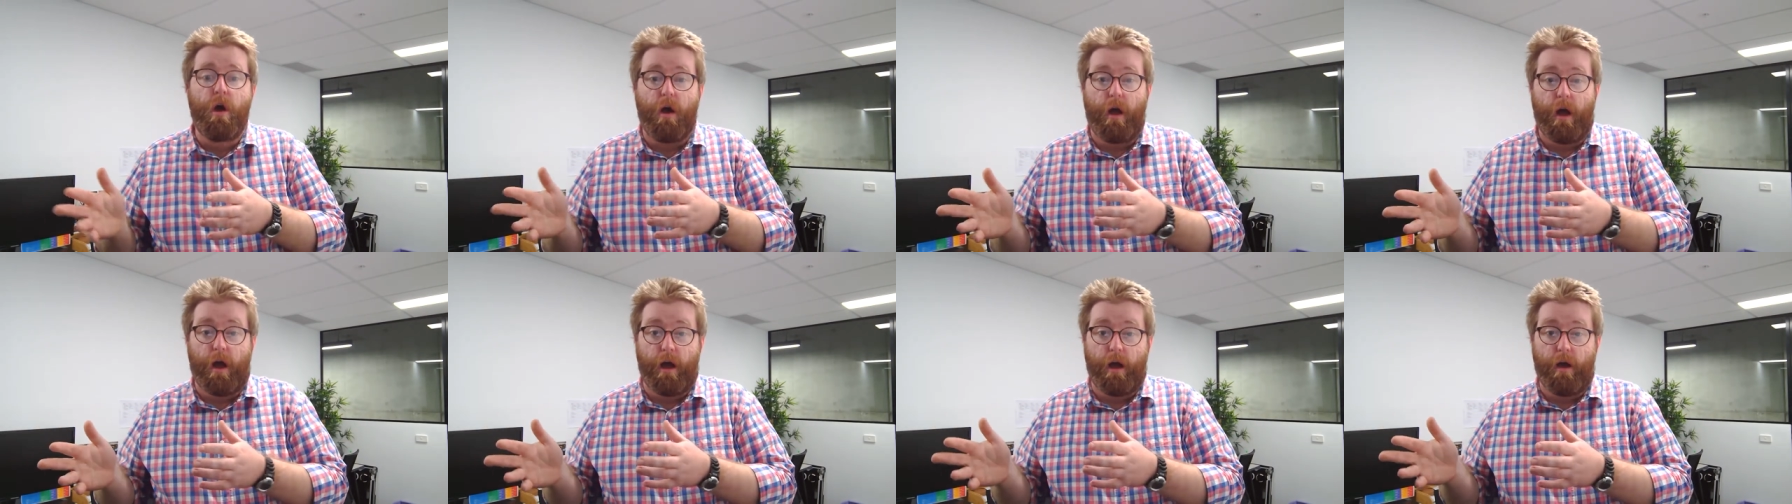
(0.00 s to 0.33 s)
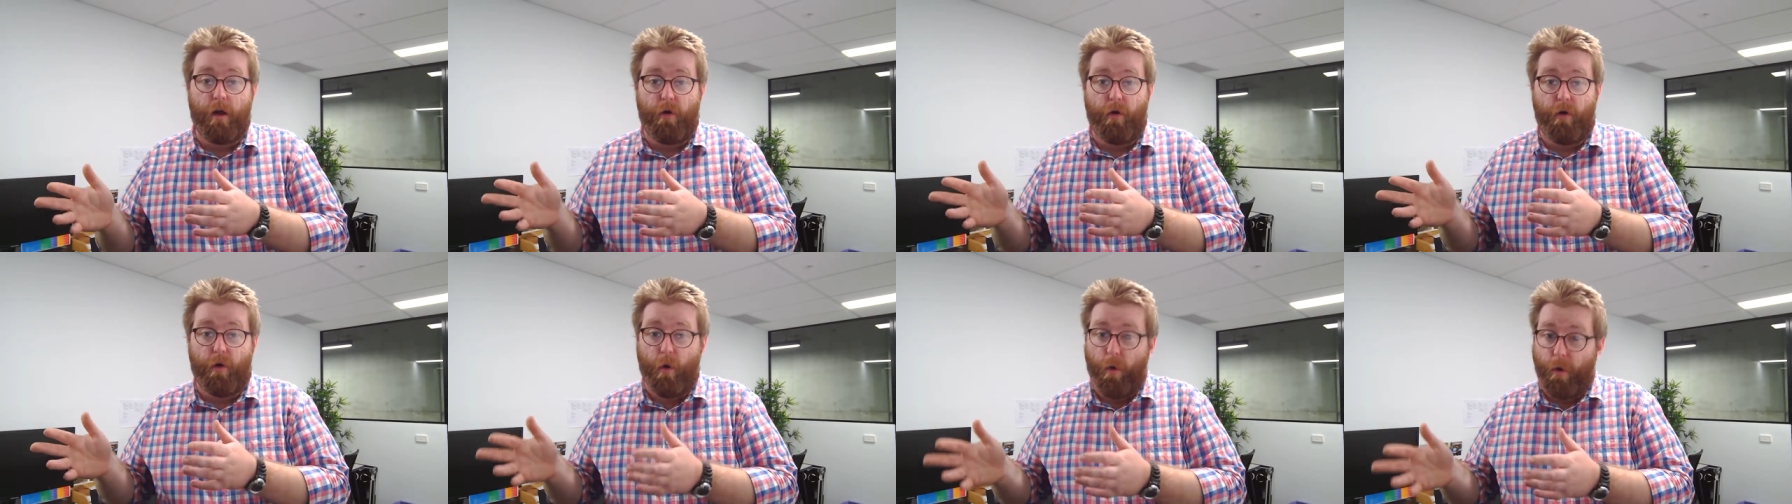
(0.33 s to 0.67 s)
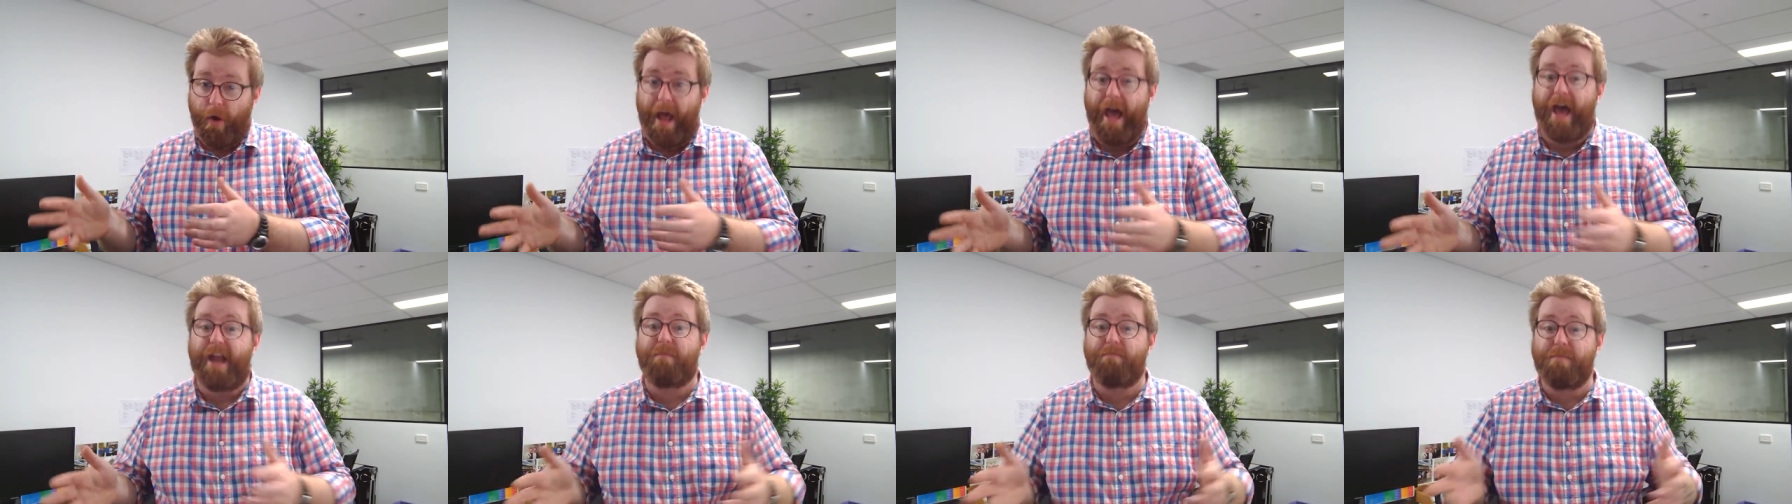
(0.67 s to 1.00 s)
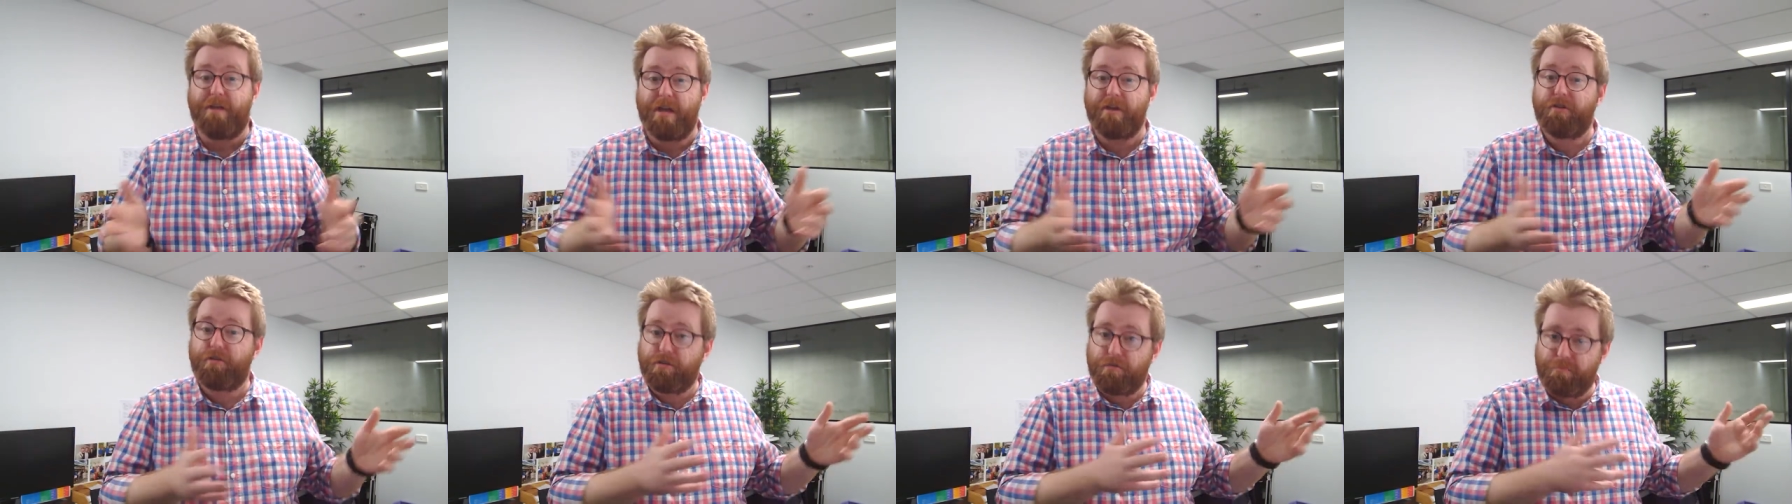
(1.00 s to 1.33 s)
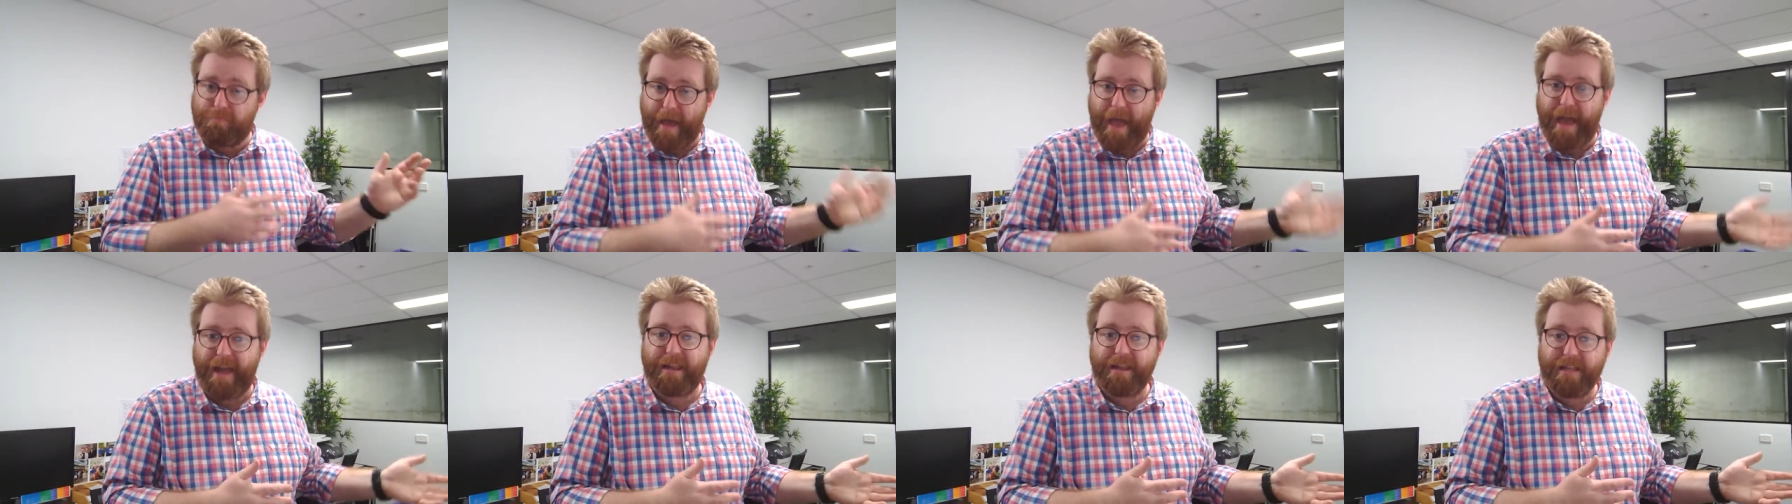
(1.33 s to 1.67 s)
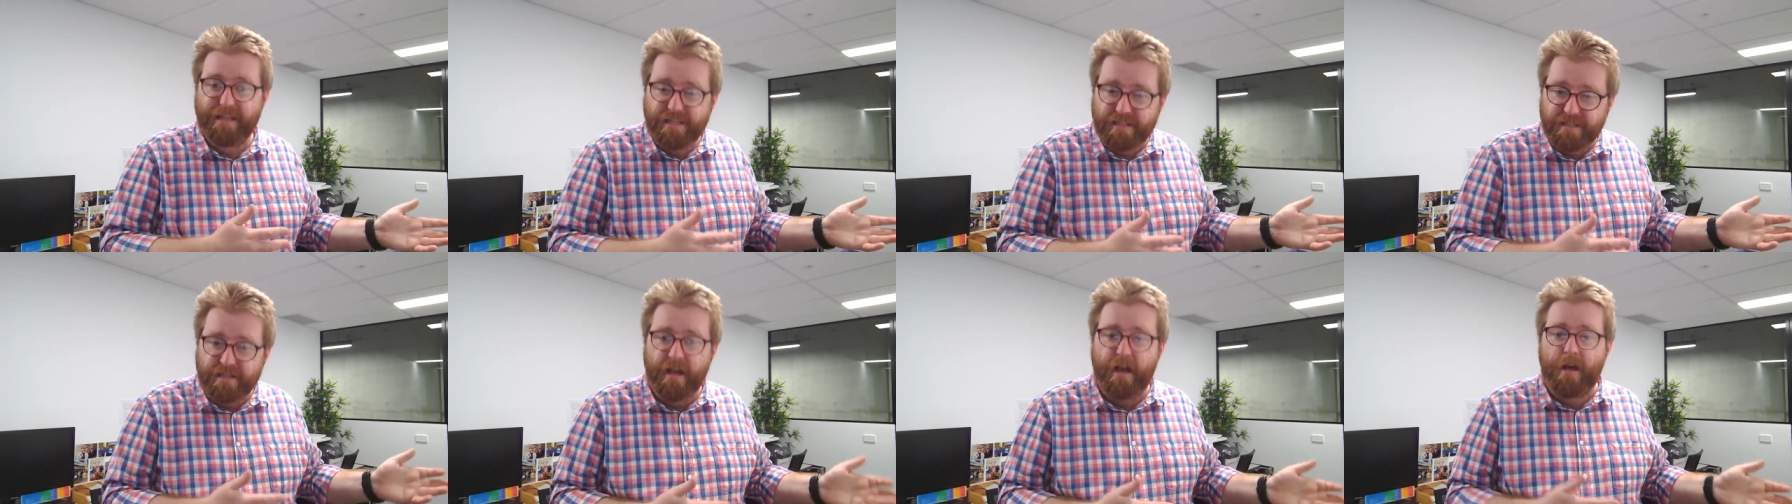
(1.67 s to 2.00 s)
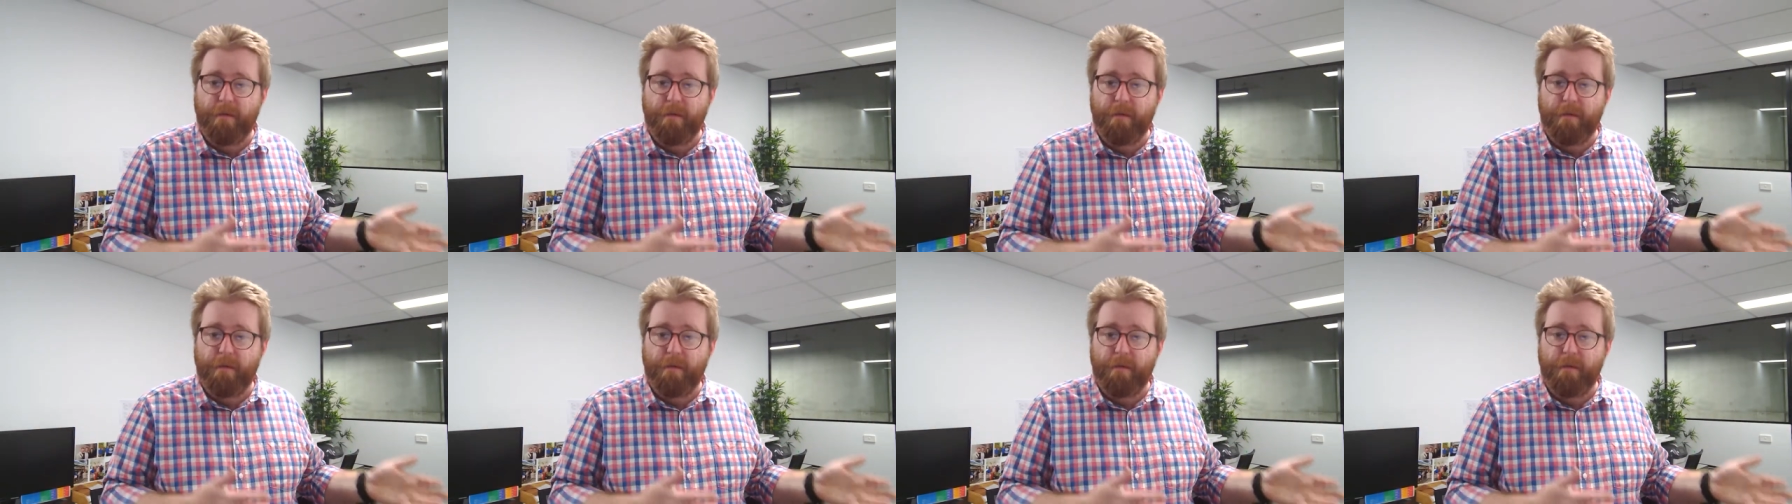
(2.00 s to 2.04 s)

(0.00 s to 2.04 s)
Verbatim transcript: uh, on, on, how to be a good panelist